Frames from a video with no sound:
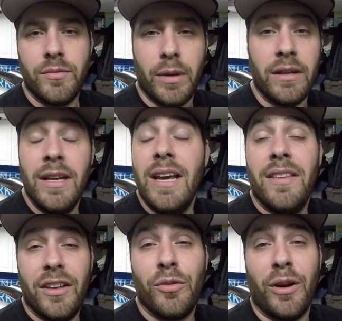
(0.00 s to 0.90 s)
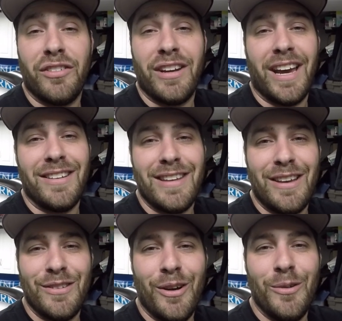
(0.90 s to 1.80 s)
But thanks for watching, guys.
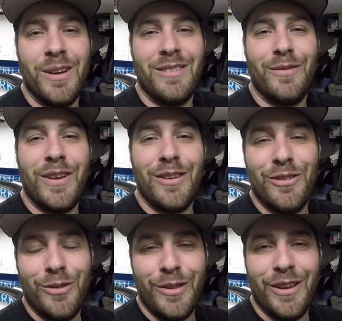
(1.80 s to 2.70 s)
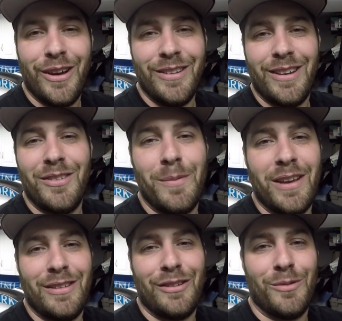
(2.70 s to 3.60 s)
As always, if you guys enjoyed the content,
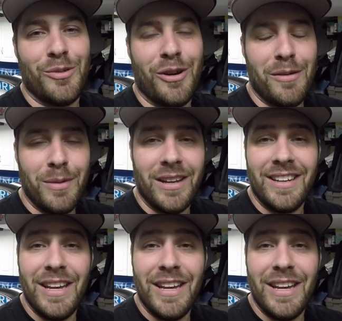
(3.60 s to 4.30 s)
smash that subscribe button.